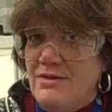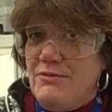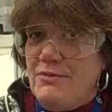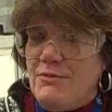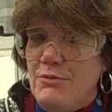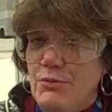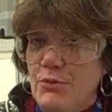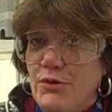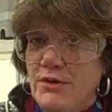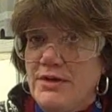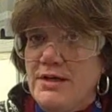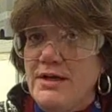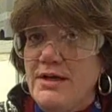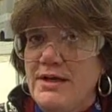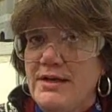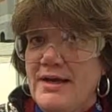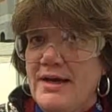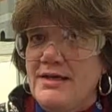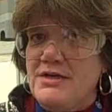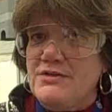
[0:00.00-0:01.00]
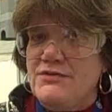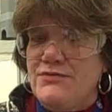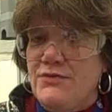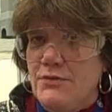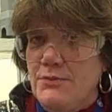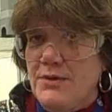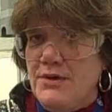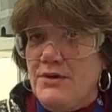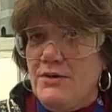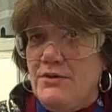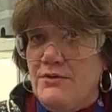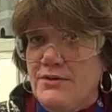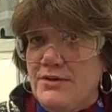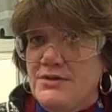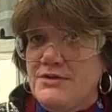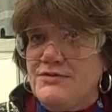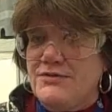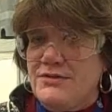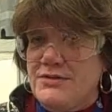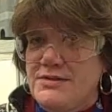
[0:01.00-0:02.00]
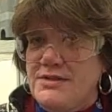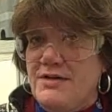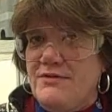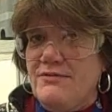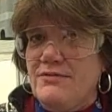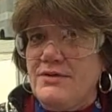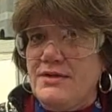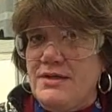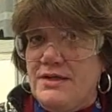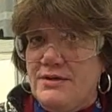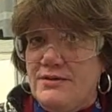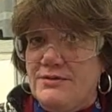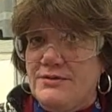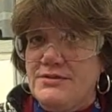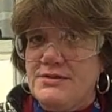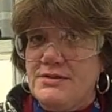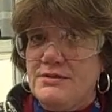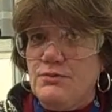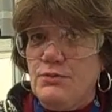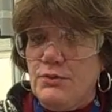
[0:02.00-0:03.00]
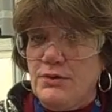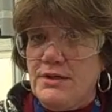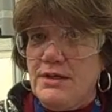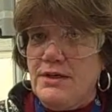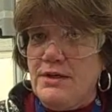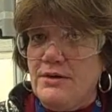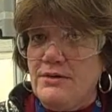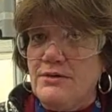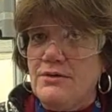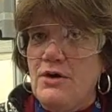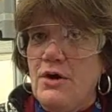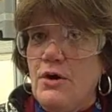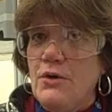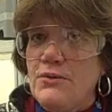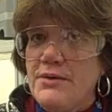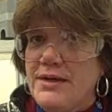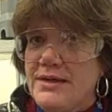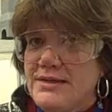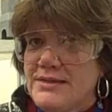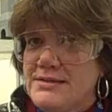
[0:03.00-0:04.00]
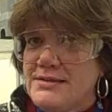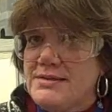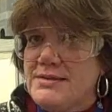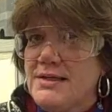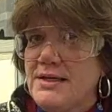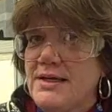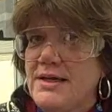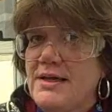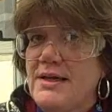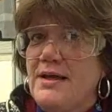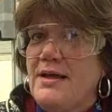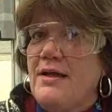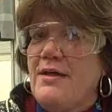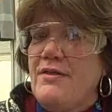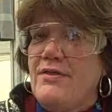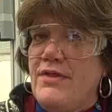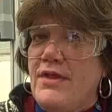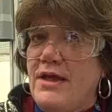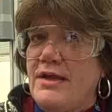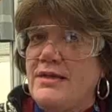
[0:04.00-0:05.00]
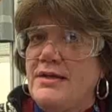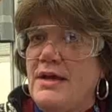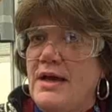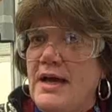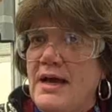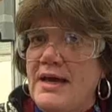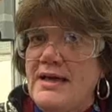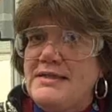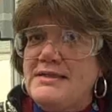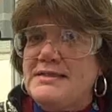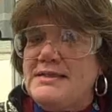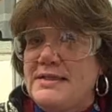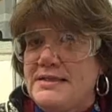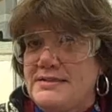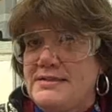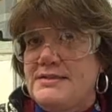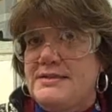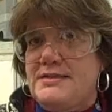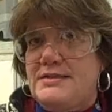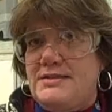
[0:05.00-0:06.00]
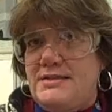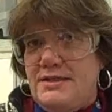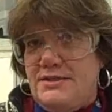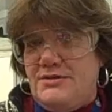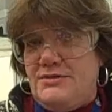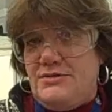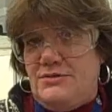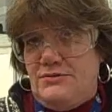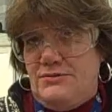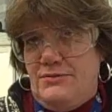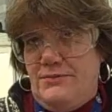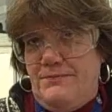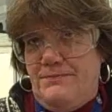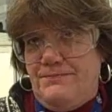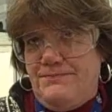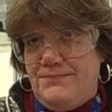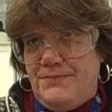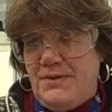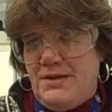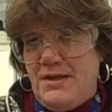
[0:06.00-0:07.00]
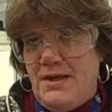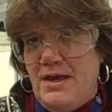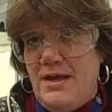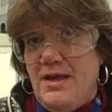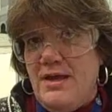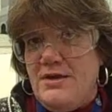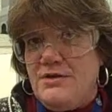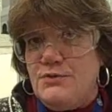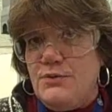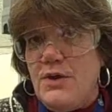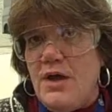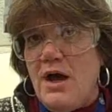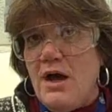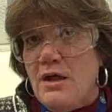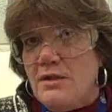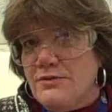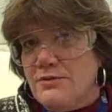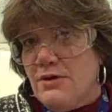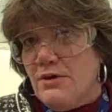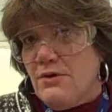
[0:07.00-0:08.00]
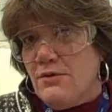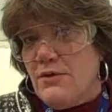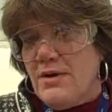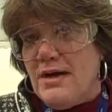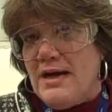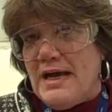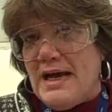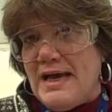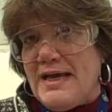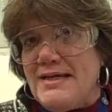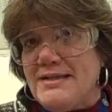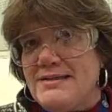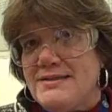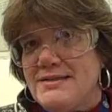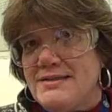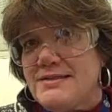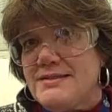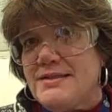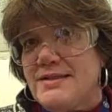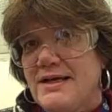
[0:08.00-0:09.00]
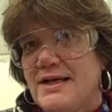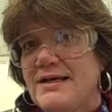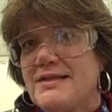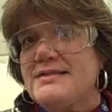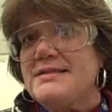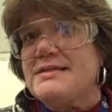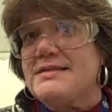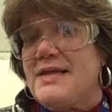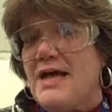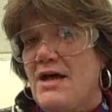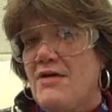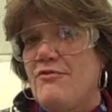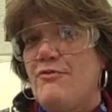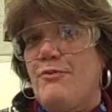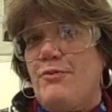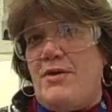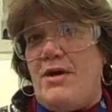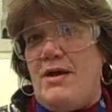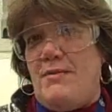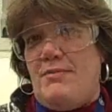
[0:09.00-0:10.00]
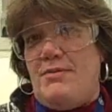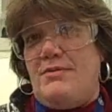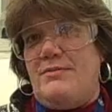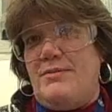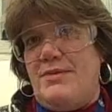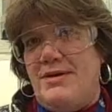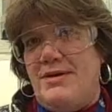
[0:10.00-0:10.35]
We've been working on icephobic coatings for several years, working on coatings that ice doesn't stick to. We all know ice is an unsolved problem.